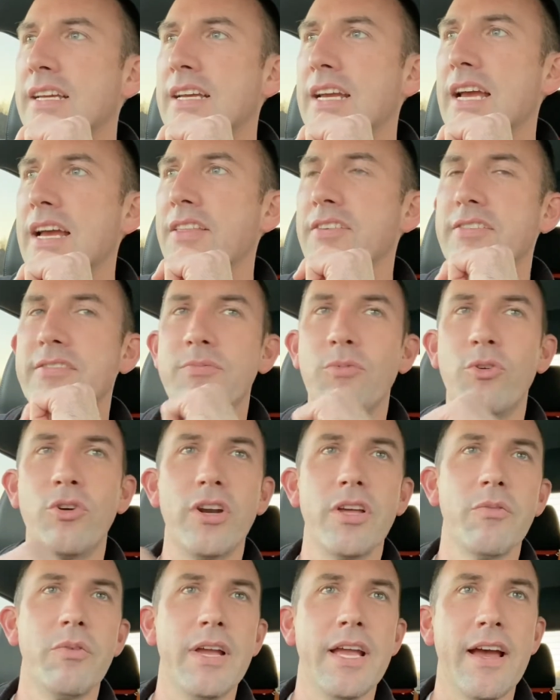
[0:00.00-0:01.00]
and this
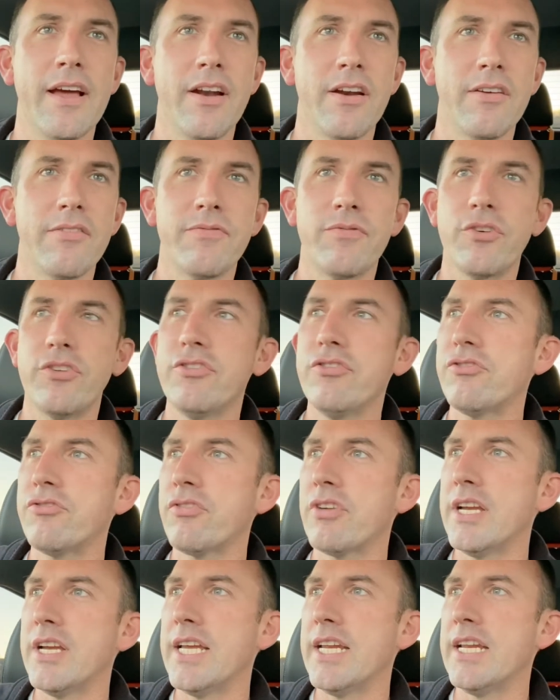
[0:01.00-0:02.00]
morning we had our first
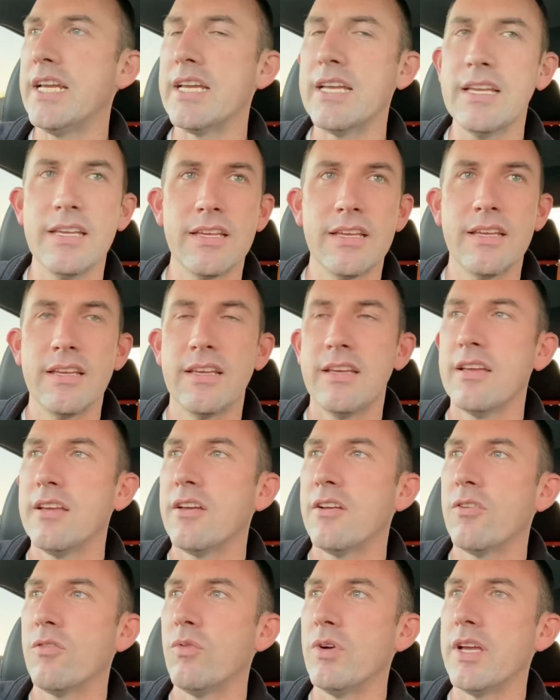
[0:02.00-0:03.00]
training
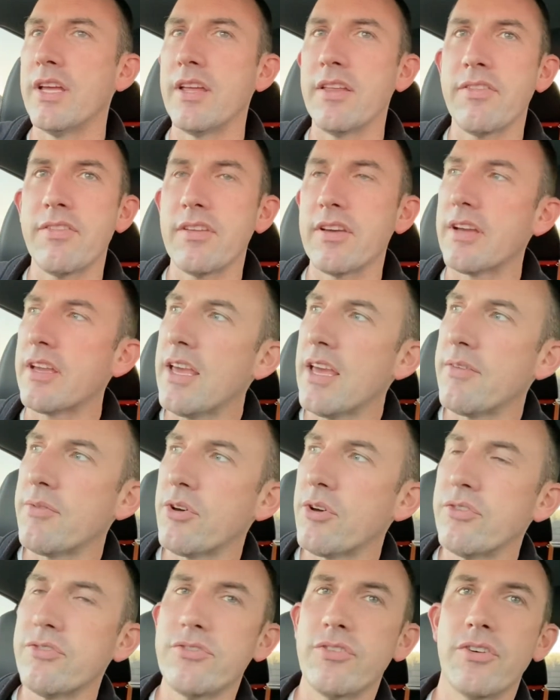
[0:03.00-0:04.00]
with a
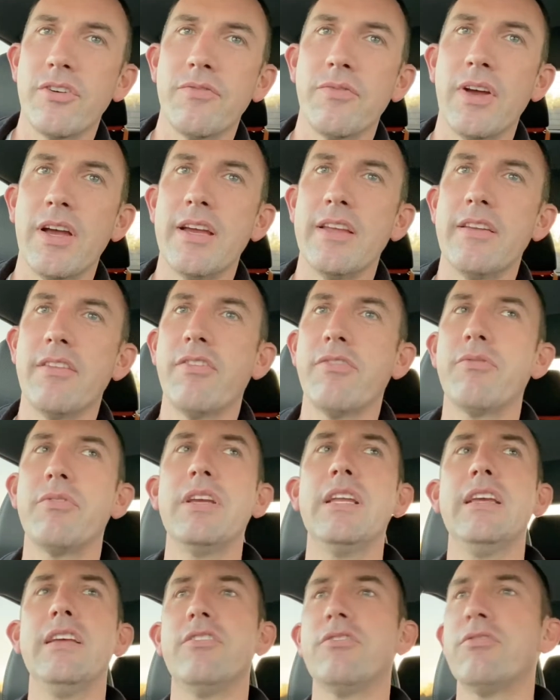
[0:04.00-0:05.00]
Kavo certified
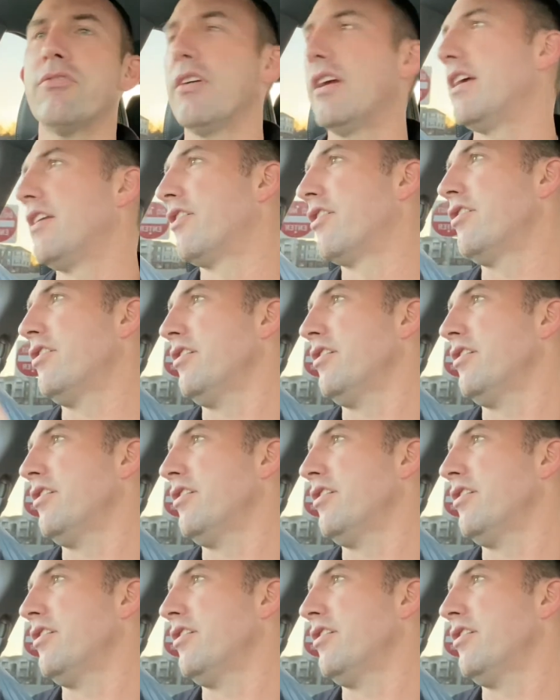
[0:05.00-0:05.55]
3D trainer,